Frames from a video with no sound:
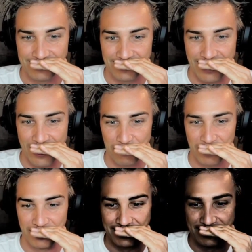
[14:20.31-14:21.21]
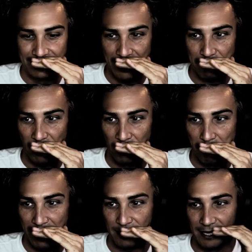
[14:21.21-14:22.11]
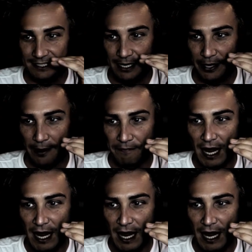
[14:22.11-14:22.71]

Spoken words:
Okay, that whole background's, there we go.